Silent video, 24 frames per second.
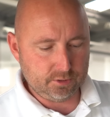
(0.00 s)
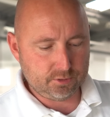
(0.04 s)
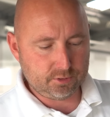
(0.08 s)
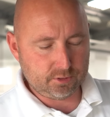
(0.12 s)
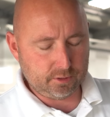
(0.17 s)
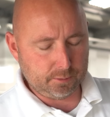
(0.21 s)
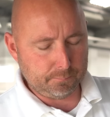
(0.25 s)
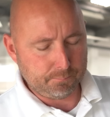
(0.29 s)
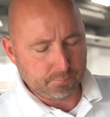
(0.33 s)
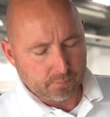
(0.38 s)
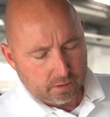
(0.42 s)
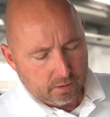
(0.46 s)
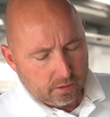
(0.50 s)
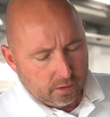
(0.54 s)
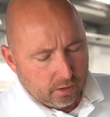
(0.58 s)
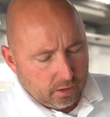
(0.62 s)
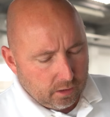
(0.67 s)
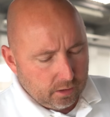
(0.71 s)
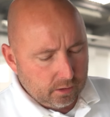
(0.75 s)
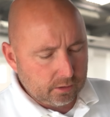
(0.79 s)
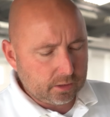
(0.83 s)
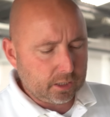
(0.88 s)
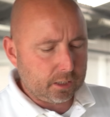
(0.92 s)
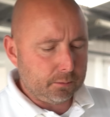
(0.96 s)
So
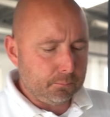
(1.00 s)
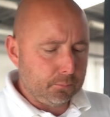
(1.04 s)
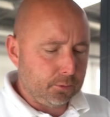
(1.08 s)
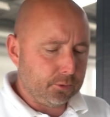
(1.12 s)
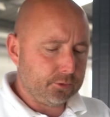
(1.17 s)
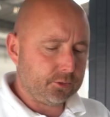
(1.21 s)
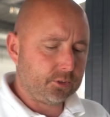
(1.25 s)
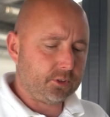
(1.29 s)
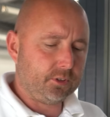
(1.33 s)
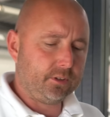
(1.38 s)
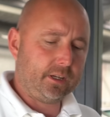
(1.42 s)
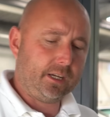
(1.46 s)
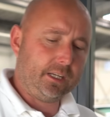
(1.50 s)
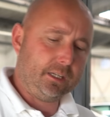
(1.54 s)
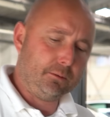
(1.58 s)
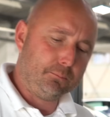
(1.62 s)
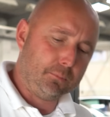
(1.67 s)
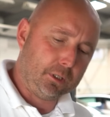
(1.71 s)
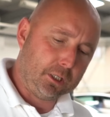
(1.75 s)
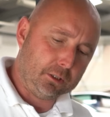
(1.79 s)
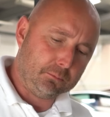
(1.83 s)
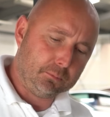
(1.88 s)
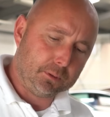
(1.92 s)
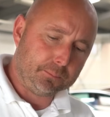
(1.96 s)
I'll come on to that in a
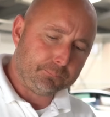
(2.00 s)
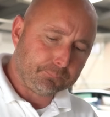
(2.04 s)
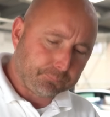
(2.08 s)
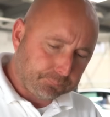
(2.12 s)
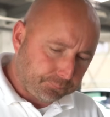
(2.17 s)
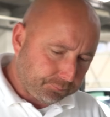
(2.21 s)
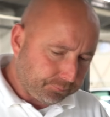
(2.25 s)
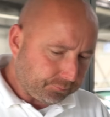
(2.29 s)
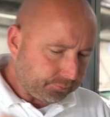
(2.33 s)
moment.